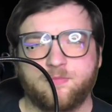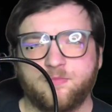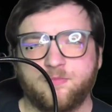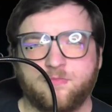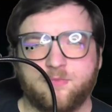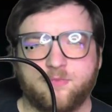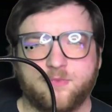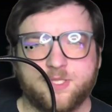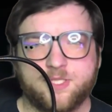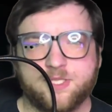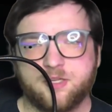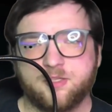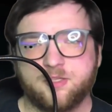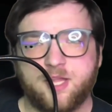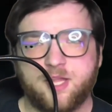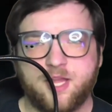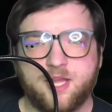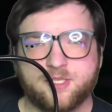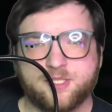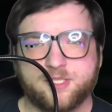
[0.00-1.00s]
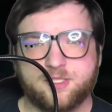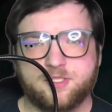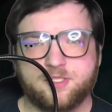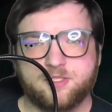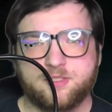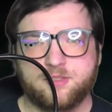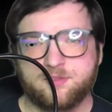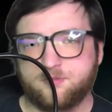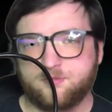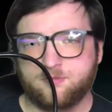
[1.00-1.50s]
sunglass
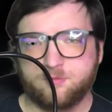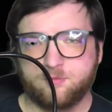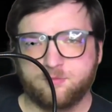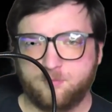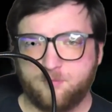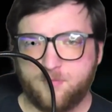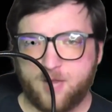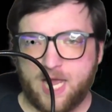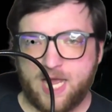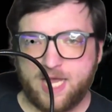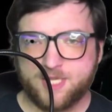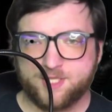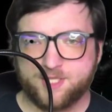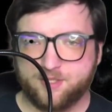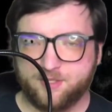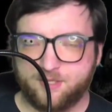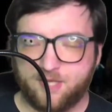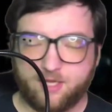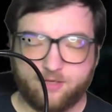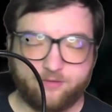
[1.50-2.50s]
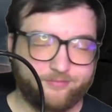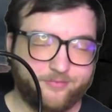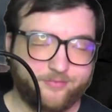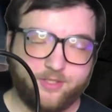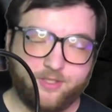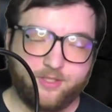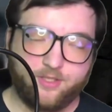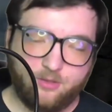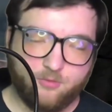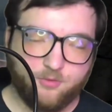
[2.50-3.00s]
mask. I
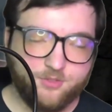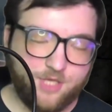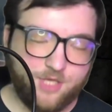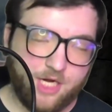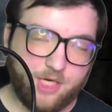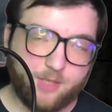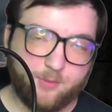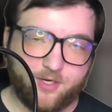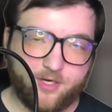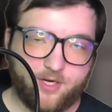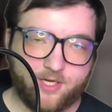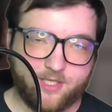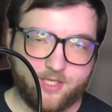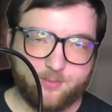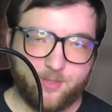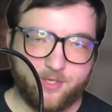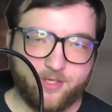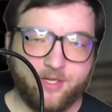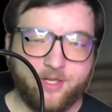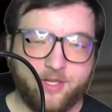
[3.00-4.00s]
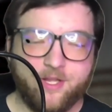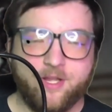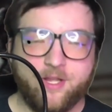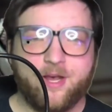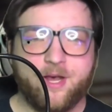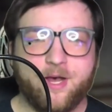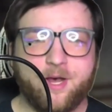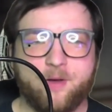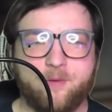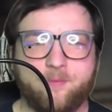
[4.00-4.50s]
we'll talk about it next week. Um,